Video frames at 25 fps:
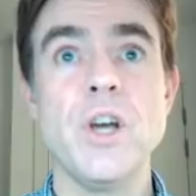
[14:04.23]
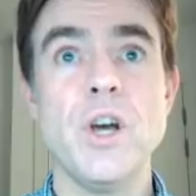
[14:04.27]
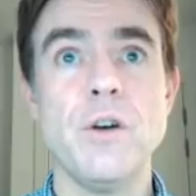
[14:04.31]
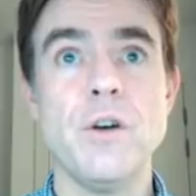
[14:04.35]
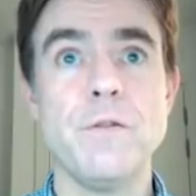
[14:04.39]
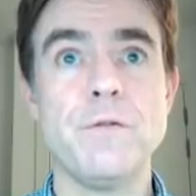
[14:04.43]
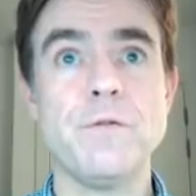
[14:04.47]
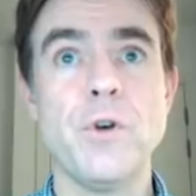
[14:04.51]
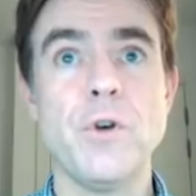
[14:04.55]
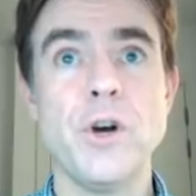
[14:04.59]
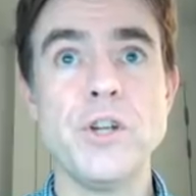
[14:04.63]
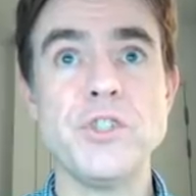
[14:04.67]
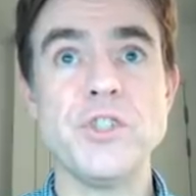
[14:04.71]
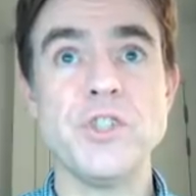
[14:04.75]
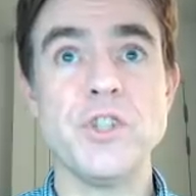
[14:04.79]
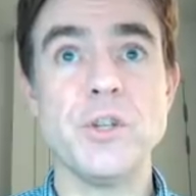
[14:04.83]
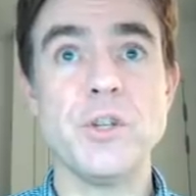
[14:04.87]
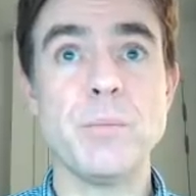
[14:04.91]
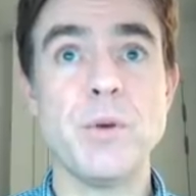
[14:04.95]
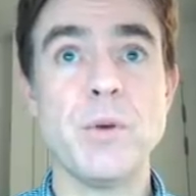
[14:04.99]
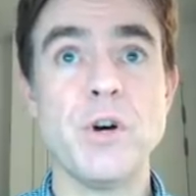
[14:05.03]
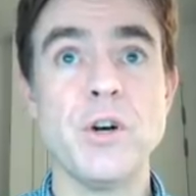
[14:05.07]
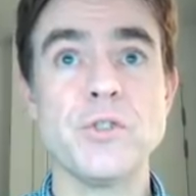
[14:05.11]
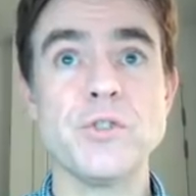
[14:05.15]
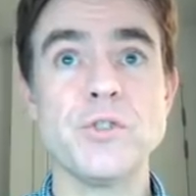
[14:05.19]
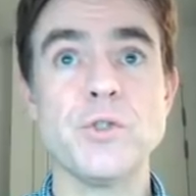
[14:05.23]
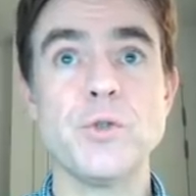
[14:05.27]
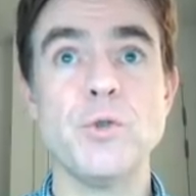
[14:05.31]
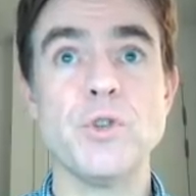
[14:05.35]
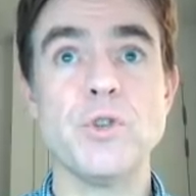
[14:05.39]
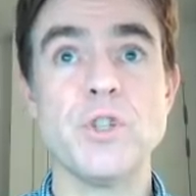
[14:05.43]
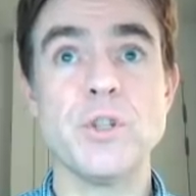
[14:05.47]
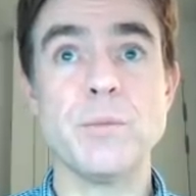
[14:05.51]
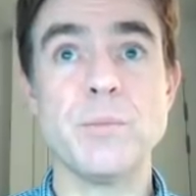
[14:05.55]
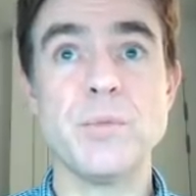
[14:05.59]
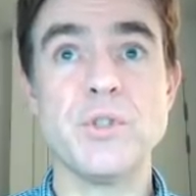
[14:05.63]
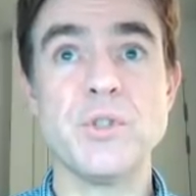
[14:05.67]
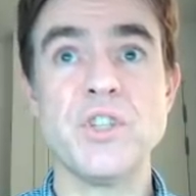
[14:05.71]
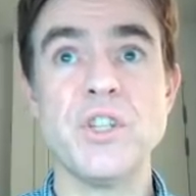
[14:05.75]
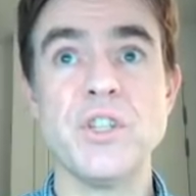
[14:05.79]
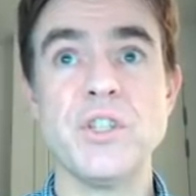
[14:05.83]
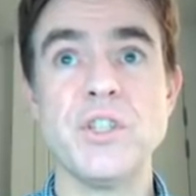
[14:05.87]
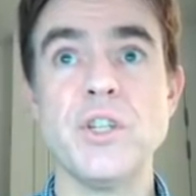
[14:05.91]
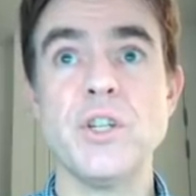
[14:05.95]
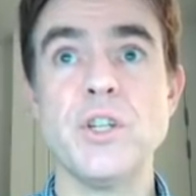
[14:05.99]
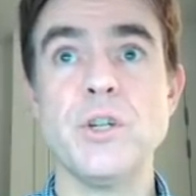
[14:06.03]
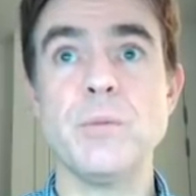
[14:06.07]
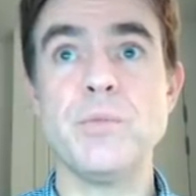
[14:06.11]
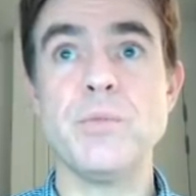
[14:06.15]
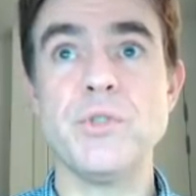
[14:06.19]
of finding the particle at a
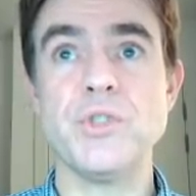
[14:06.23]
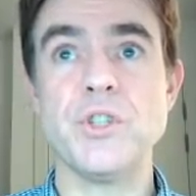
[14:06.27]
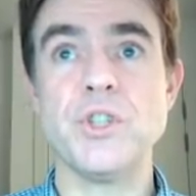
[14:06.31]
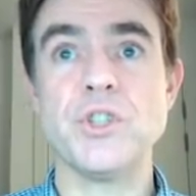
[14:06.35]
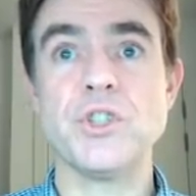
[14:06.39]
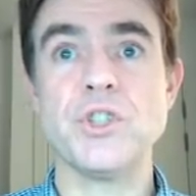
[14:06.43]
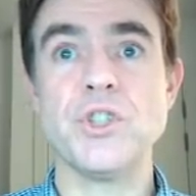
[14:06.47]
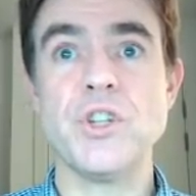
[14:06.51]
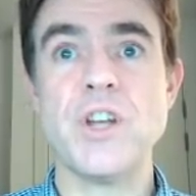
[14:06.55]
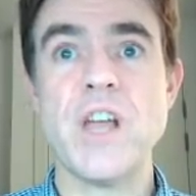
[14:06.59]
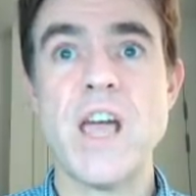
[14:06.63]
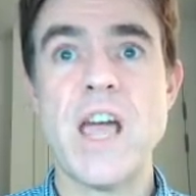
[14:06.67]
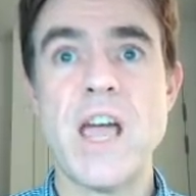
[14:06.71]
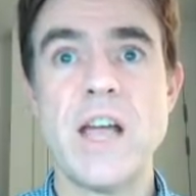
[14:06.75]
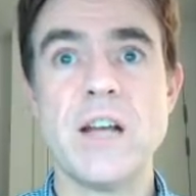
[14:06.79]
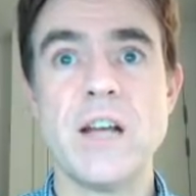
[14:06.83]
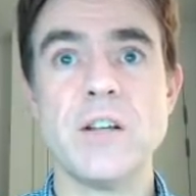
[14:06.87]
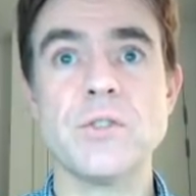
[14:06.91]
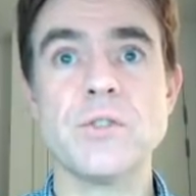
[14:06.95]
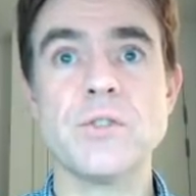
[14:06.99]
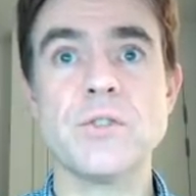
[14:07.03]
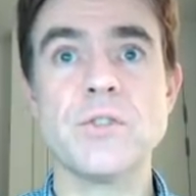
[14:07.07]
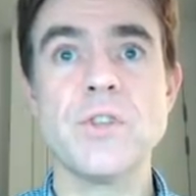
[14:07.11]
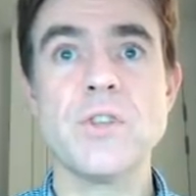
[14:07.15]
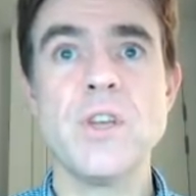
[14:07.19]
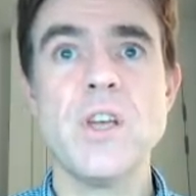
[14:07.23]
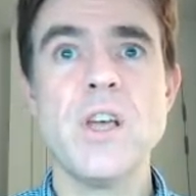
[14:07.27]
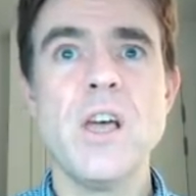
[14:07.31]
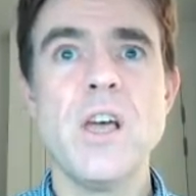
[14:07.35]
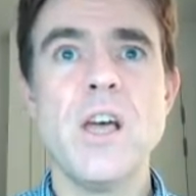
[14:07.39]
particular position x.